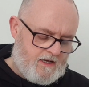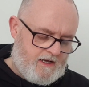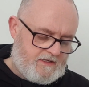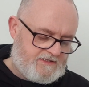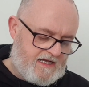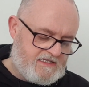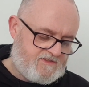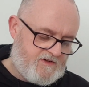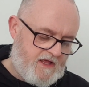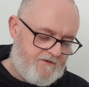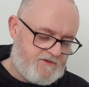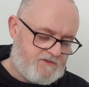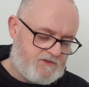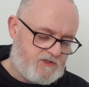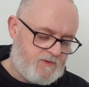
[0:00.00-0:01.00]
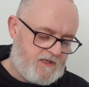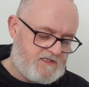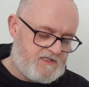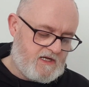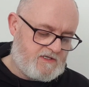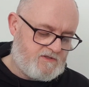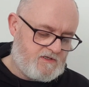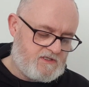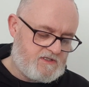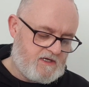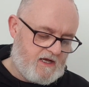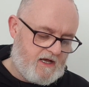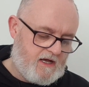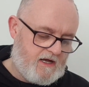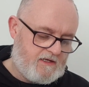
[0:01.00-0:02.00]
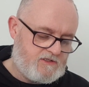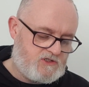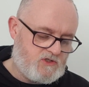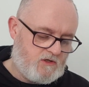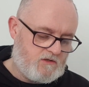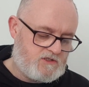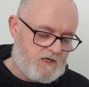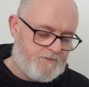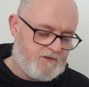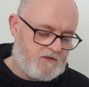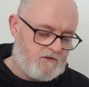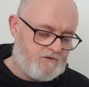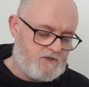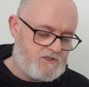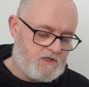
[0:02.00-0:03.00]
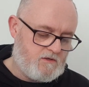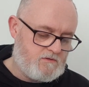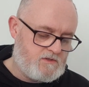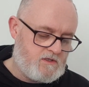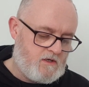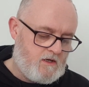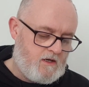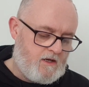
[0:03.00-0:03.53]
Intense flavours of sweet citrus and subtle tropical undertones